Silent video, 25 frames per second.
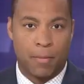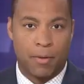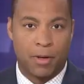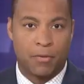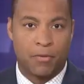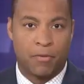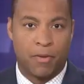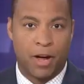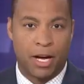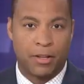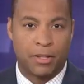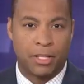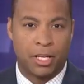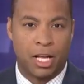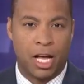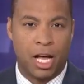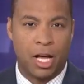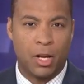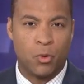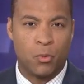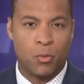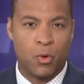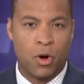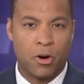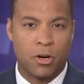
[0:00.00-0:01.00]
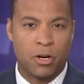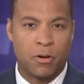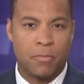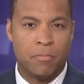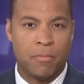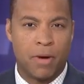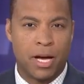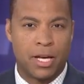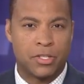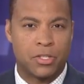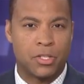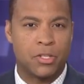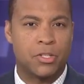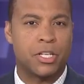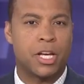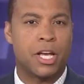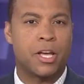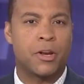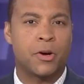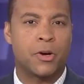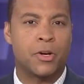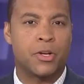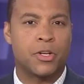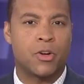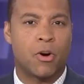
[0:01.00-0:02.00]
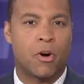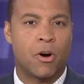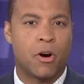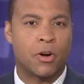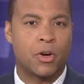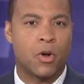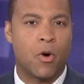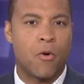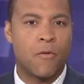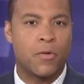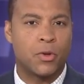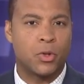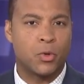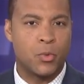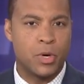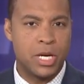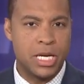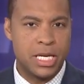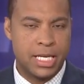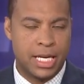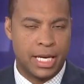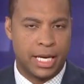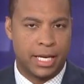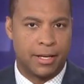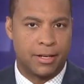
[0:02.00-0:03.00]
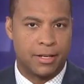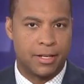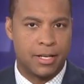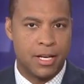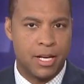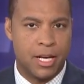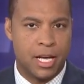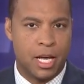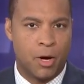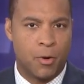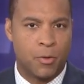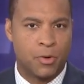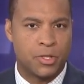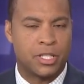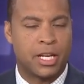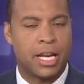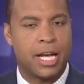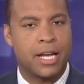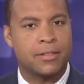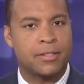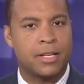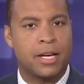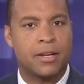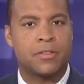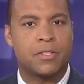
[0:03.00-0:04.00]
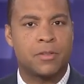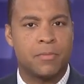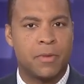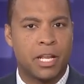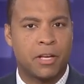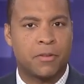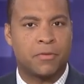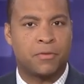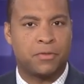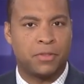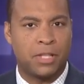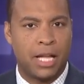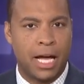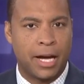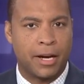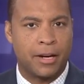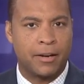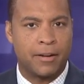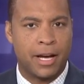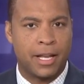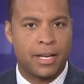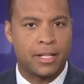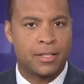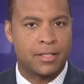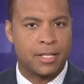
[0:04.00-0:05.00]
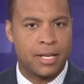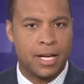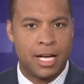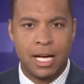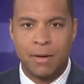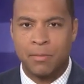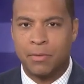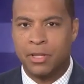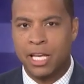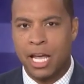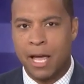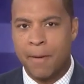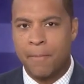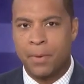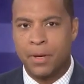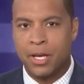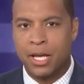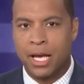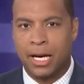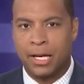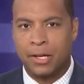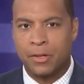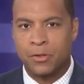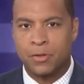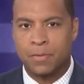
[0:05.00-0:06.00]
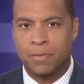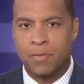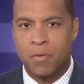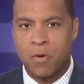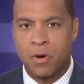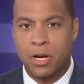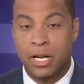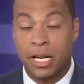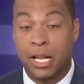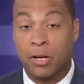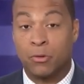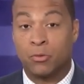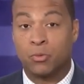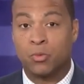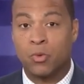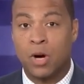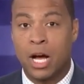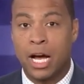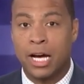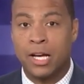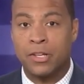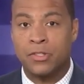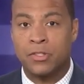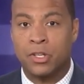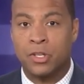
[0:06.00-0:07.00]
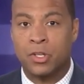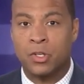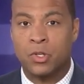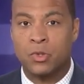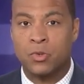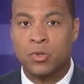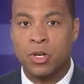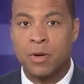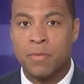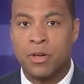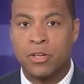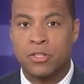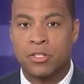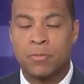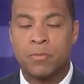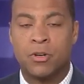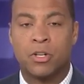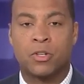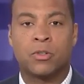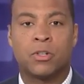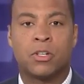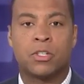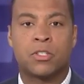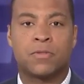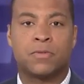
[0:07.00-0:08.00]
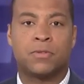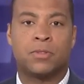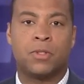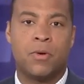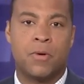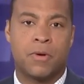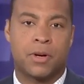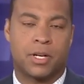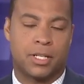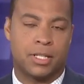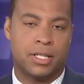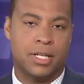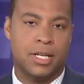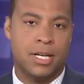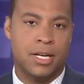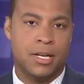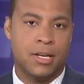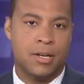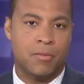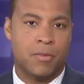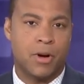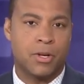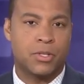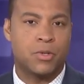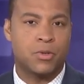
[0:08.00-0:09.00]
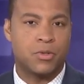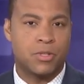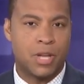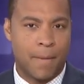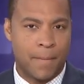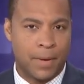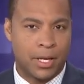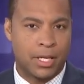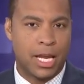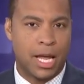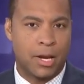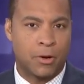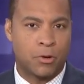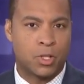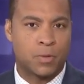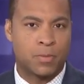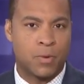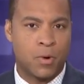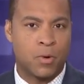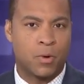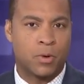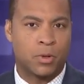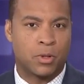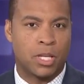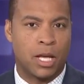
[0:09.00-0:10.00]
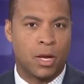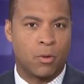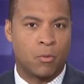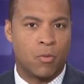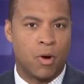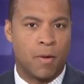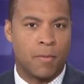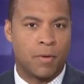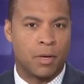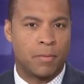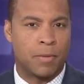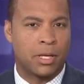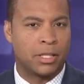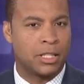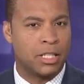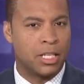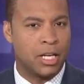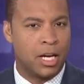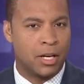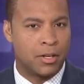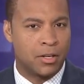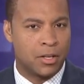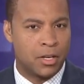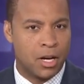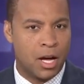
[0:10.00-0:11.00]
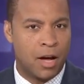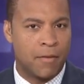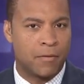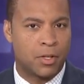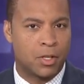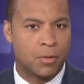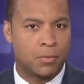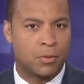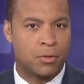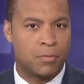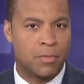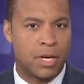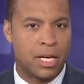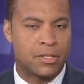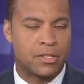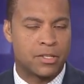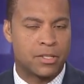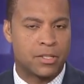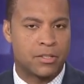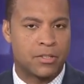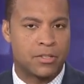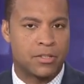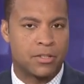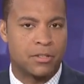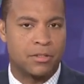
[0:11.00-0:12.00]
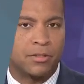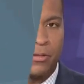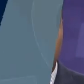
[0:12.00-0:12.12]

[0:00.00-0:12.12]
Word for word: woman found an unwelcome message in her yard over the weekend. It was an anti-Semitic flyer at a time when the F B I is reporting a rise in extremism across Florida. Western News' Dave McDaniel spoke with that woman about the uncomfortable message.